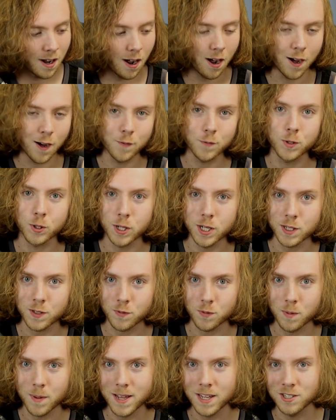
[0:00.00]
of
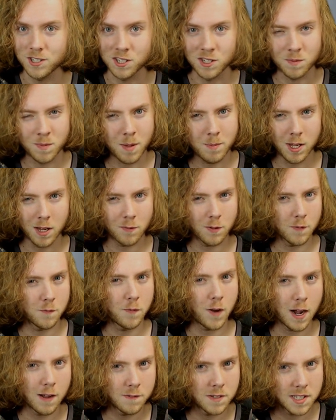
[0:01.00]
transformations. Maybe every
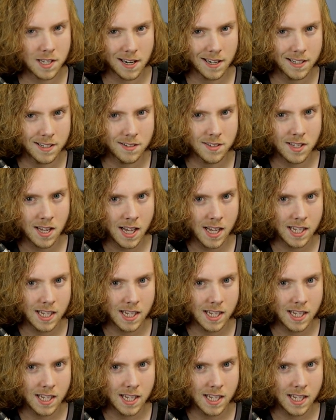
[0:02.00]
5 seconds